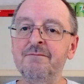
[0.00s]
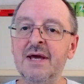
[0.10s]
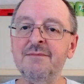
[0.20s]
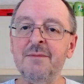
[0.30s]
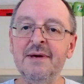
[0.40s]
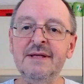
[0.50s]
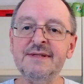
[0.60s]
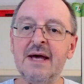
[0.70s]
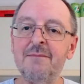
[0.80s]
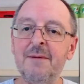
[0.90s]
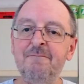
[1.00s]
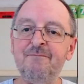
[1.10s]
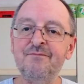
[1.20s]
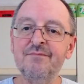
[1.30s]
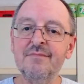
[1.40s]
eat my beans up,
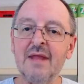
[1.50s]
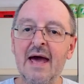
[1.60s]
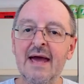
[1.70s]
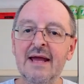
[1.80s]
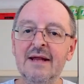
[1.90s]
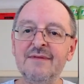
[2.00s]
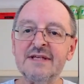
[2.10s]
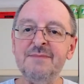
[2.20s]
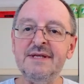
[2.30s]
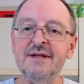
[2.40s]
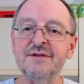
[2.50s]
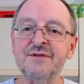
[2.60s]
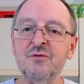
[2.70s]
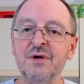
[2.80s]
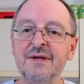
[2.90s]
and that's my dinner
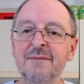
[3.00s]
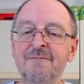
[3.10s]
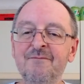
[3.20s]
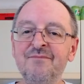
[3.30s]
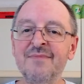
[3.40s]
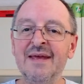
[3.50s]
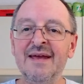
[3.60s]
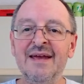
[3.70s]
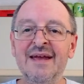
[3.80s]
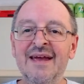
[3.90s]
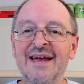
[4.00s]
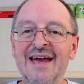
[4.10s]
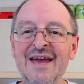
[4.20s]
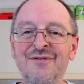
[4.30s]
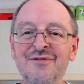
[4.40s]
sorted.
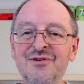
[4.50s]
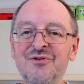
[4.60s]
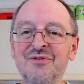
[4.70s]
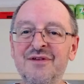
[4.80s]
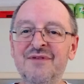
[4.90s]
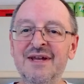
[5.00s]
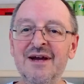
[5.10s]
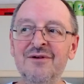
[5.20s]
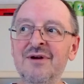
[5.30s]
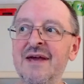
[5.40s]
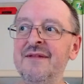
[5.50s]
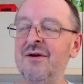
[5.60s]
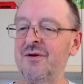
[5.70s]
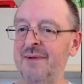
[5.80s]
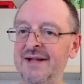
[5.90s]
If you've enjoyed this video, hit the
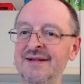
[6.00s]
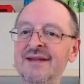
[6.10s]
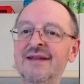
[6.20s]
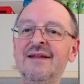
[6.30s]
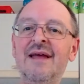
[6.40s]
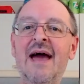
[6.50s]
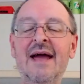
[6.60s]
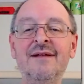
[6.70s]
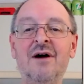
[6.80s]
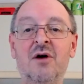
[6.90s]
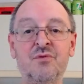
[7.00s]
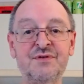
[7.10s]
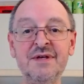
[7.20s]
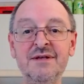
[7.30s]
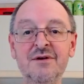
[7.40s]
like button, and I will
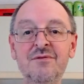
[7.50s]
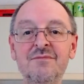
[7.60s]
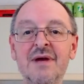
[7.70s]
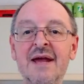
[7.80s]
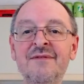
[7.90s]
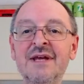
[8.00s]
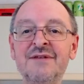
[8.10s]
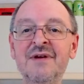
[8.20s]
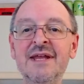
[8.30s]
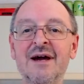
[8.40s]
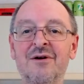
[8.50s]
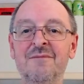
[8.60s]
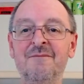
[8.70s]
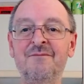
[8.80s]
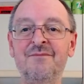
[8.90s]
see you in the next video.
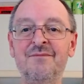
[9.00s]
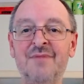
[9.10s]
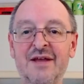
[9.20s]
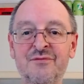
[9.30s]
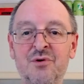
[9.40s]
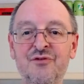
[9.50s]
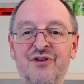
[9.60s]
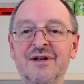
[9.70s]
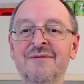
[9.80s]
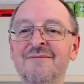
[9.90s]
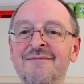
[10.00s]
Thanks for watching.